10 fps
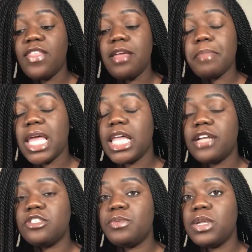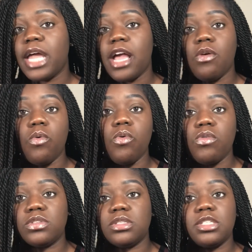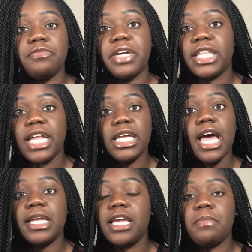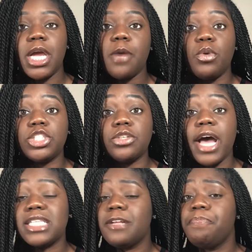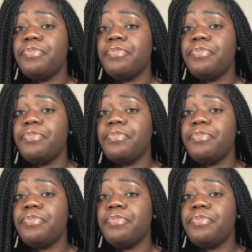then mainly I just put like oils and stuff like that to kind of keep my hair moisturized,